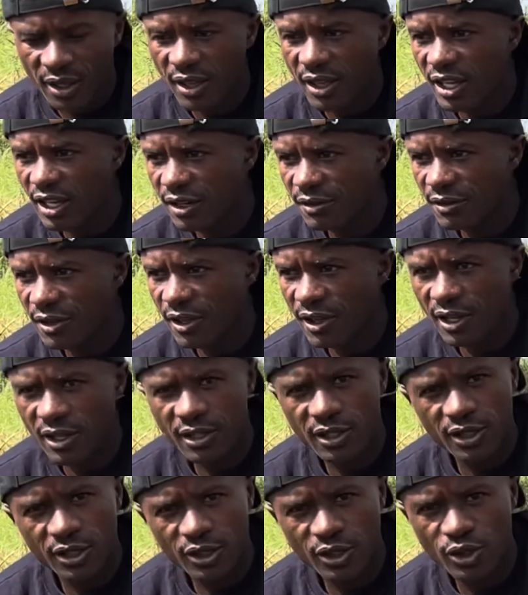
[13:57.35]
Then after that,
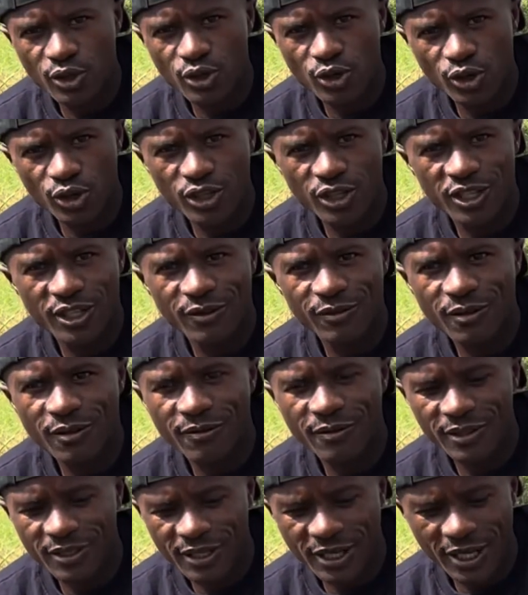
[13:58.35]
don't leave your
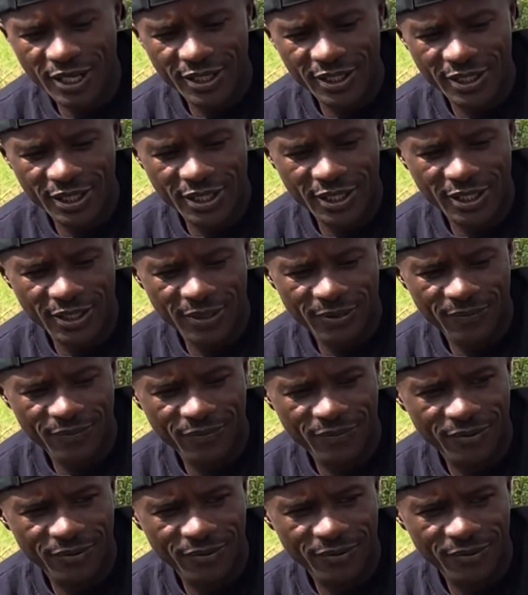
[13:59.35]
fertilizer